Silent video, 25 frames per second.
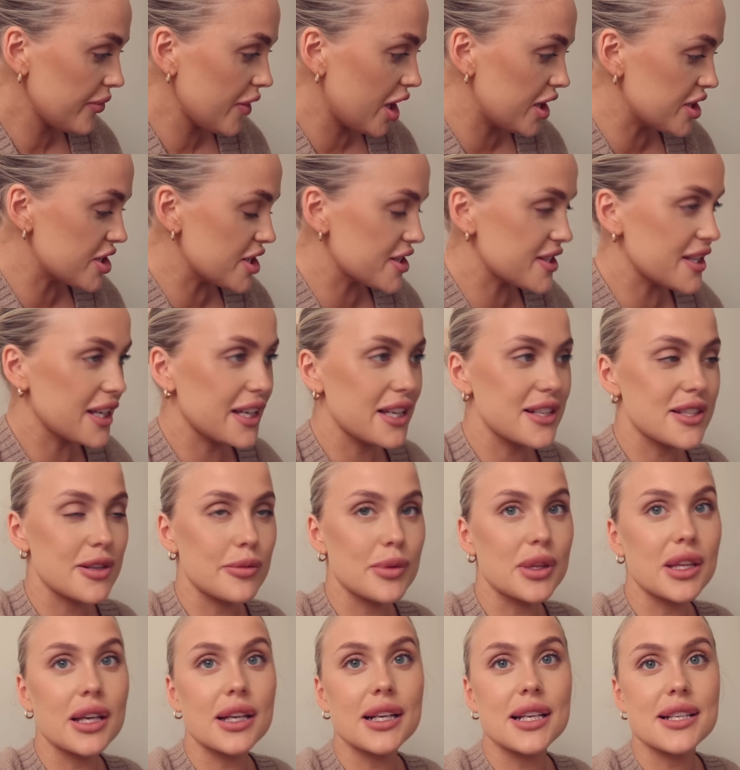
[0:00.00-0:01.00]
I just think it's
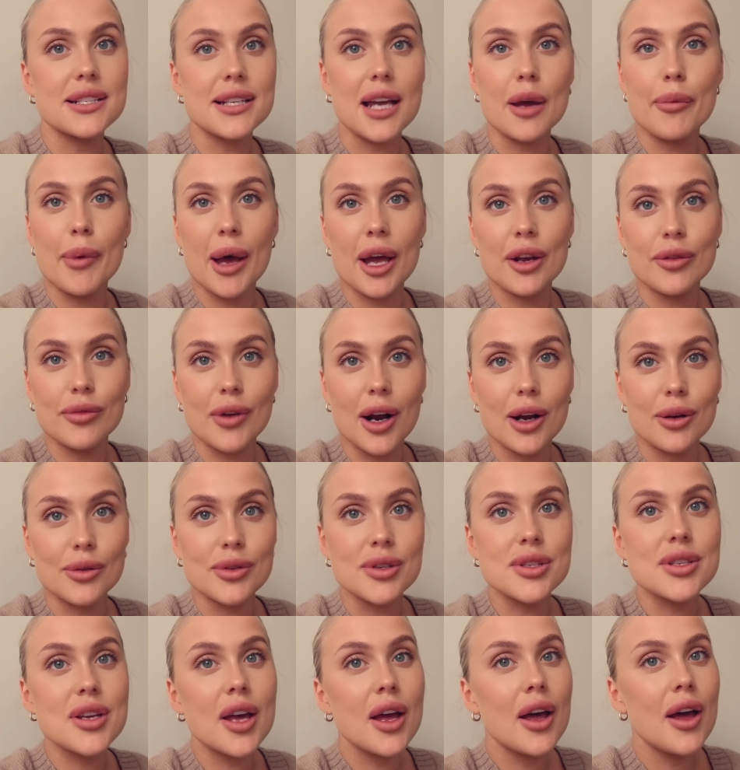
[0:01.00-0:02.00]
something that I need to get my head
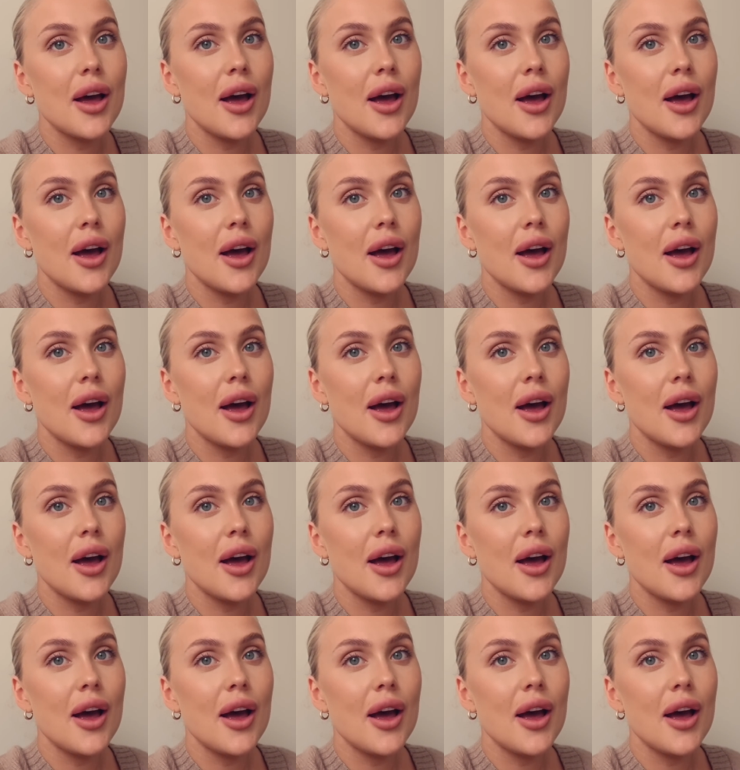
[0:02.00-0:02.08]
around.